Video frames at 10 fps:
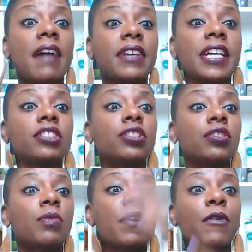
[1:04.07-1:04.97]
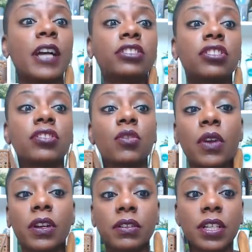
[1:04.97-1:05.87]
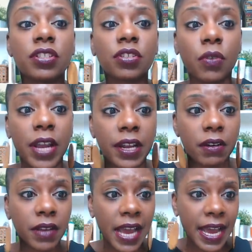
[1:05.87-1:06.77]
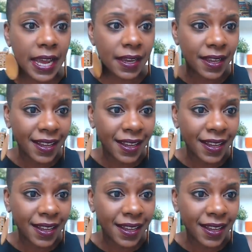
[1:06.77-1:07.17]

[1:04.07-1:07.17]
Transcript: having issues, refresh your screen, okay?